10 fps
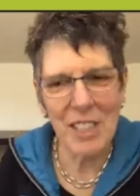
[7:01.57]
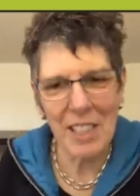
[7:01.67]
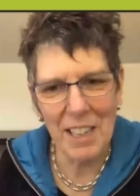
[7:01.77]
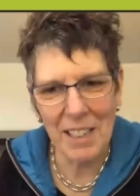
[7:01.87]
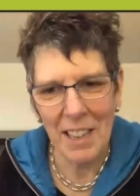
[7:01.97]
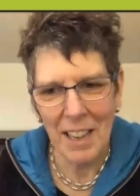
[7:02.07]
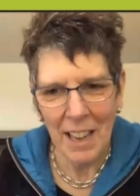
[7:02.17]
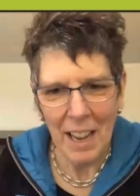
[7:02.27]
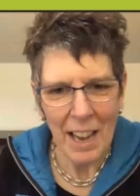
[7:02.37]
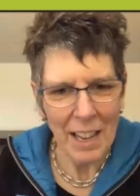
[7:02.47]
Dean.
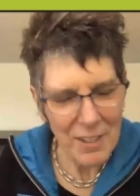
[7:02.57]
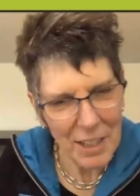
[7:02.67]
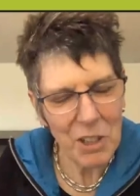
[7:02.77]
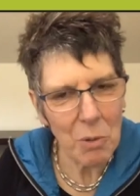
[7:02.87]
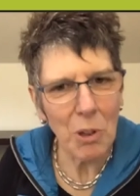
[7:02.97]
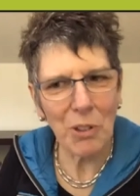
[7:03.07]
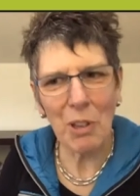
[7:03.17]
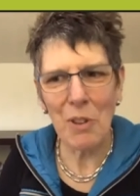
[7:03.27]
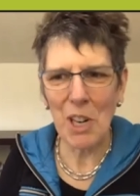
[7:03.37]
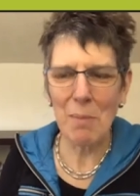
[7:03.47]
And thank you
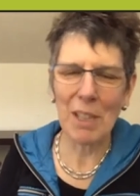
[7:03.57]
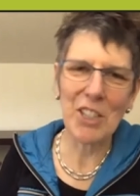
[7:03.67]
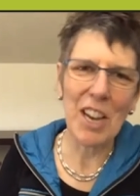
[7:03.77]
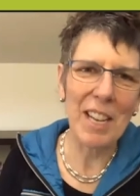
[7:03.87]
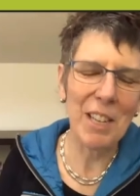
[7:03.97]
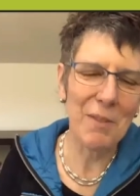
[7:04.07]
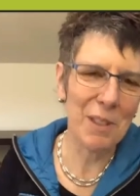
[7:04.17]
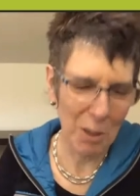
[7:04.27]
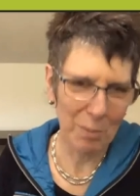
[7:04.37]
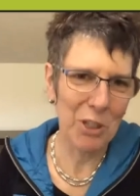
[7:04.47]
also very much, Annie, for
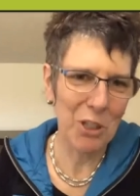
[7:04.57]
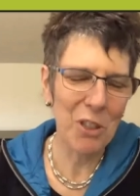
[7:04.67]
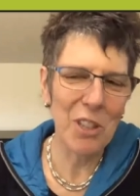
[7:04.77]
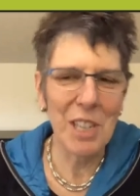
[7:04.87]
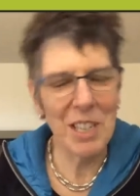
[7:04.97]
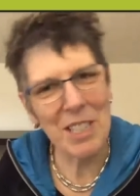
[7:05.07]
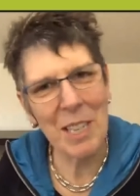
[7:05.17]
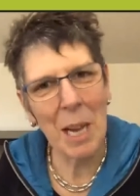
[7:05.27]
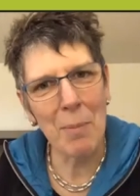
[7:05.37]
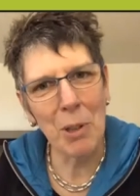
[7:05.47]
this opportunity to
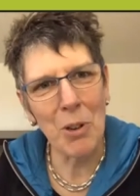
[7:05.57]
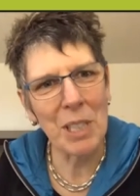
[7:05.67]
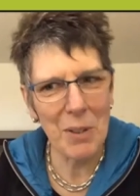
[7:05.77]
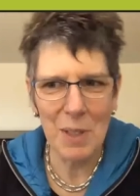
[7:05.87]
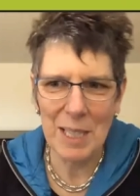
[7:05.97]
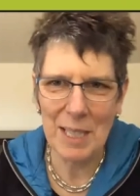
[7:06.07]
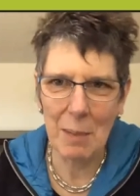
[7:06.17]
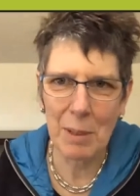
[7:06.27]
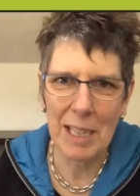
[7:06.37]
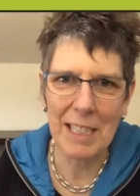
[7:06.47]
come along and give this
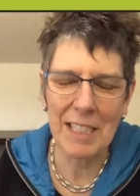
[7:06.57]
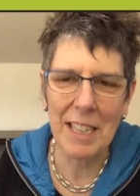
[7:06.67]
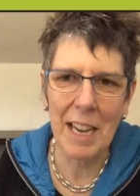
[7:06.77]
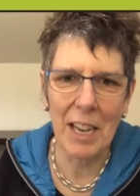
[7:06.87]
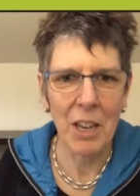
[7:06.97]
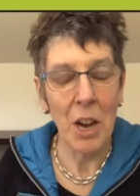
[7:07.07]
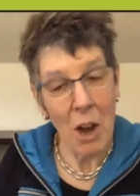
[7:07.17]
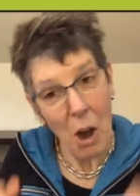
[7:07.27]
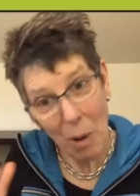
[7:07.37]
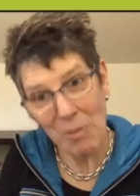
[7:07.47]
seminar today.
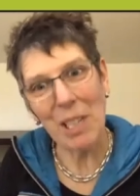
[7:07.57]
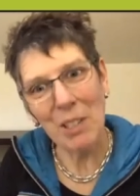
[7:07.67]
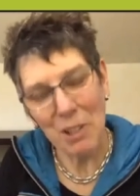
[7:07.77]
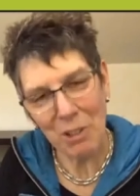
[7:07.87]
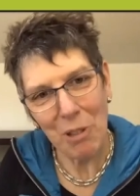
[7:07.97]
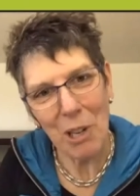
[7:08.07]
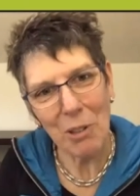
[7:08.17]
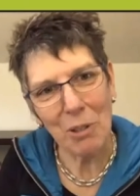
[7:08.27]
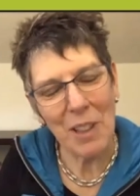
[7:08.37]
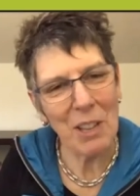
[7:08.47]
I'm really
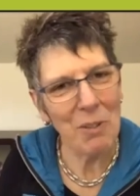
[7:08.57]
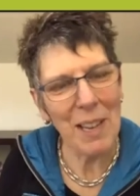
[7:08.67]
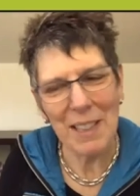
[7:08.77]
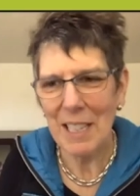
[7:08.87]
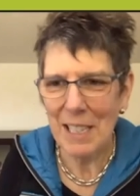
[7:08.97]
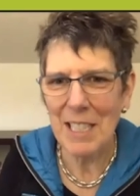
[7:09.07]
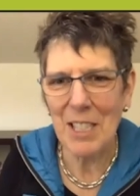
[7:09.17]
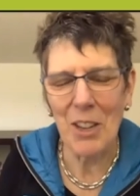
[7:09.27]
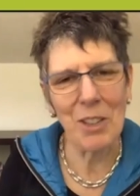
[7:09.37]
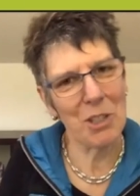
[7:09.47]
thrilled that you've had the
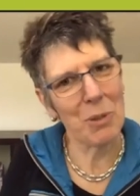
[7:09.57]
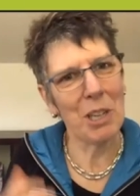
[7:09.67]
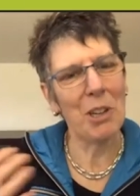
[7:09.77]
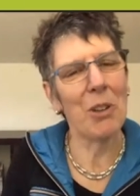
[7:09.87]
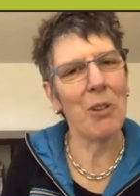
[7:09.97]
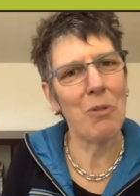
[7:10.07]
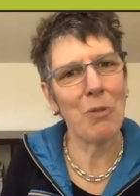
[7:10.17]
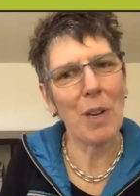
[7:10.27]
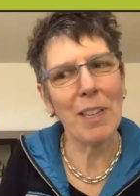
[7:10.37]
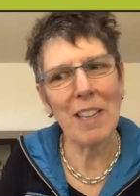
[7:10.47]
insight to include
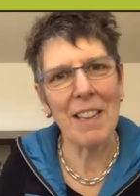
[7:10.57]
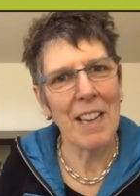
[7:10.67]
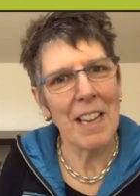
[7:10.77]
fungi